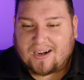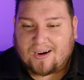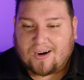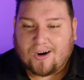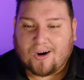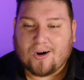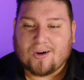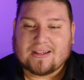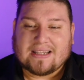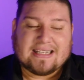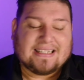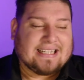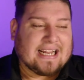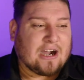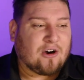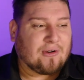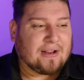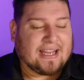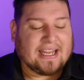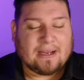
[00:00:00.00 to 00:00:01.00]
all the
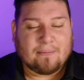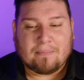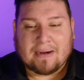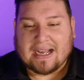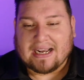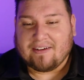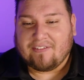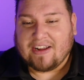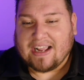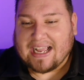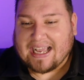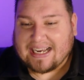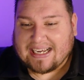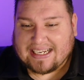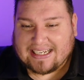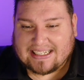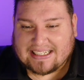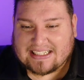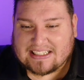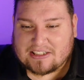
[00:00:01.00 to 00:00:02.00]
doubt he might have had
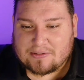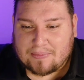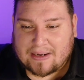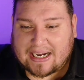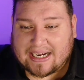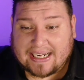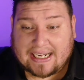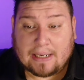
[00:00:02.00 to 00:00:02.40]
in his mind.